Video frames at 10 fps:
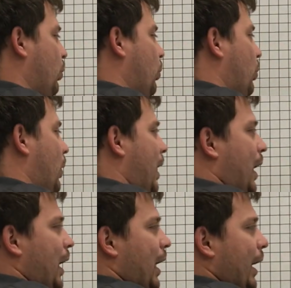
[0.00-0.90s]

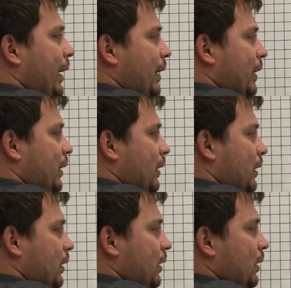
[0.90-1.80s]
y
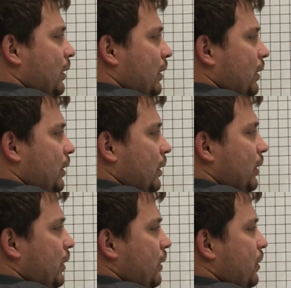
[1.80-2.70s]

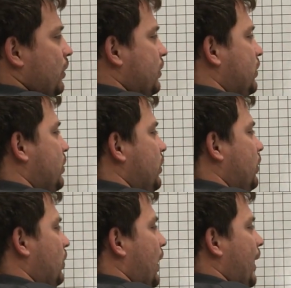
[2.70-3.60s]
equals
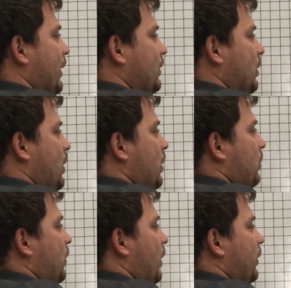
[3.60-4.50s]
2x
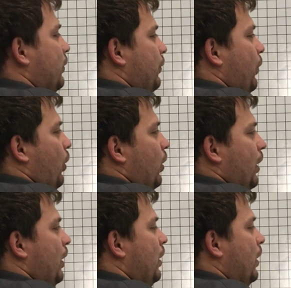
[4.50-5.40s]
plus
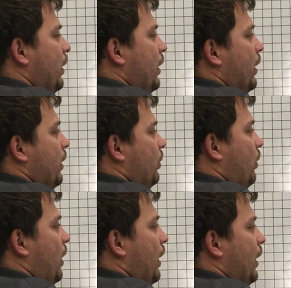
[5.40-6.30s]
4 and
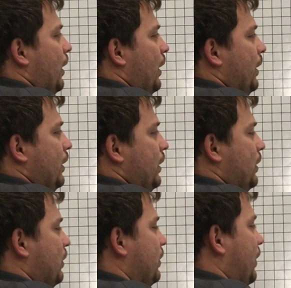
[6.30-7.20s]
y
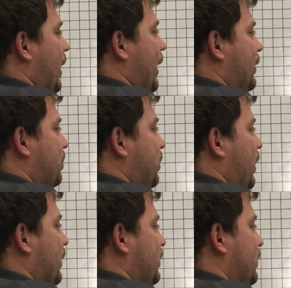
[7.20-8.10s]
equals x
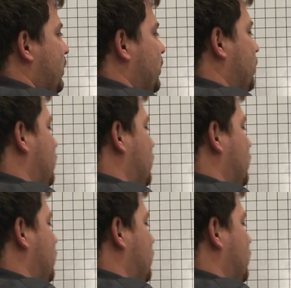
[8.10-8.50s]
plus 2.